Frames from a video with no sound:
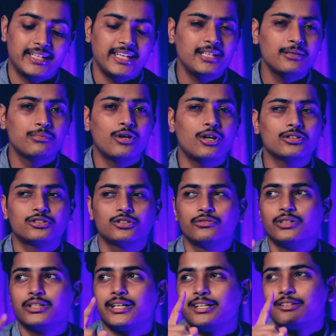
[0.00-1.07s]
in box you
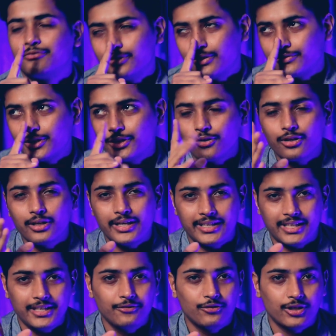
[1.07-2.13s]
will get 15 or
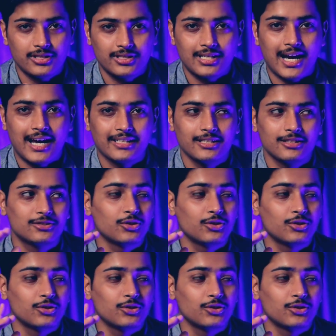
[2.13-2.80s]
18 watt charger.